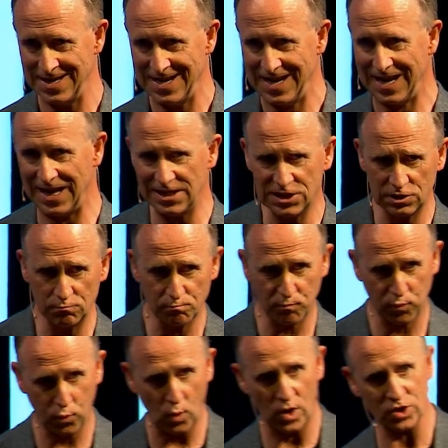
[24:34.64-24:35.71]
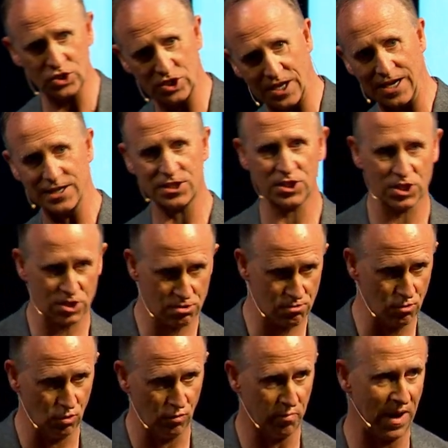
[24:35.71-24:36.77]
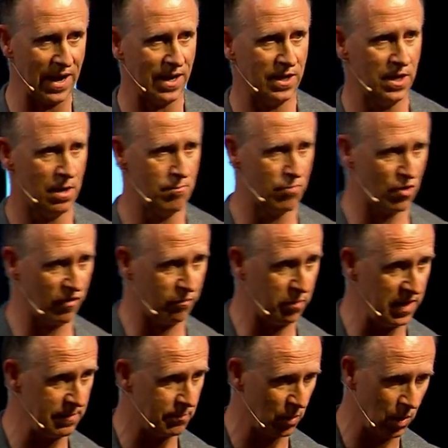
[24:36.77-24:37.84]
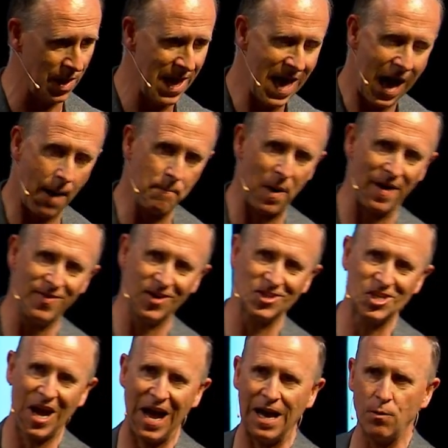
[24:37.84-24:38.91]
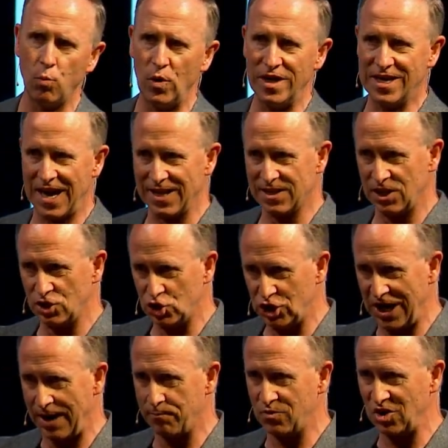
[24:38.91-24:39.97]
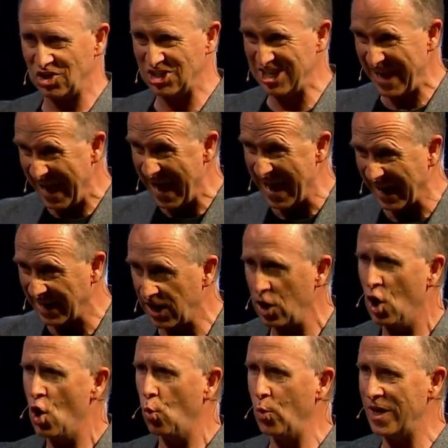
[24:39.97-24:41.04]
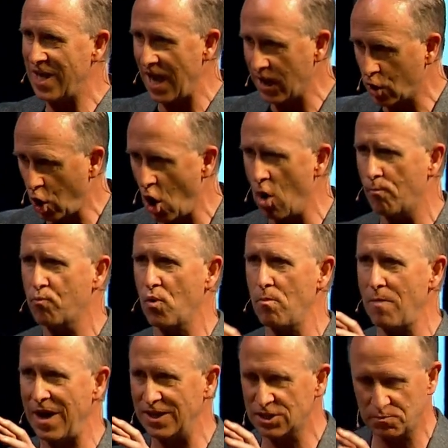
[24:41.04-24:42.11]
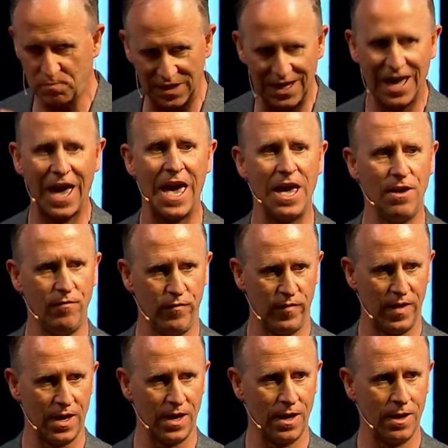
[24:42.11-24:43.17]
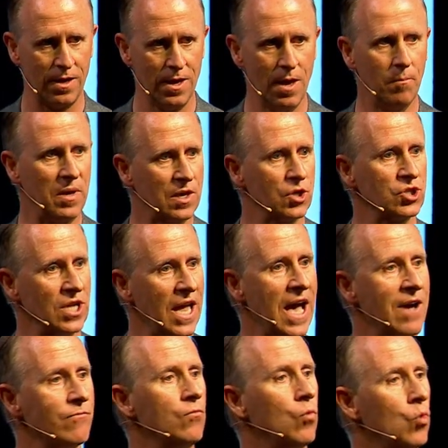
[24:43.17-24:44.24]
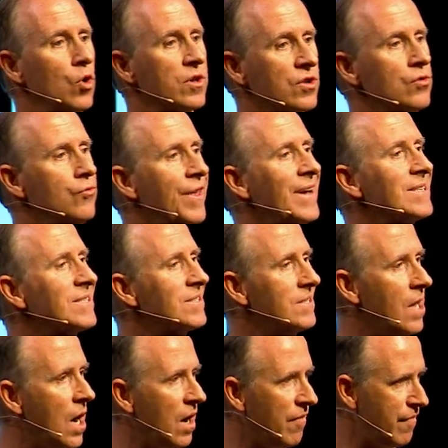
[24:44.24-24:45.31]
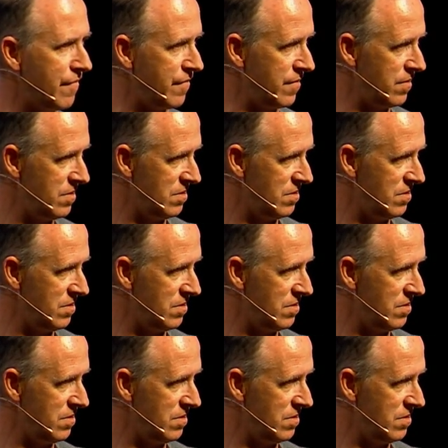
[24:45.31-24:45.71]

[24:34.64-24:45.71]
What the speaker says: isn't processed through by a number of people. And by the time we get to chapter 10, we get compromised behavior because they haven't worked through their stuff.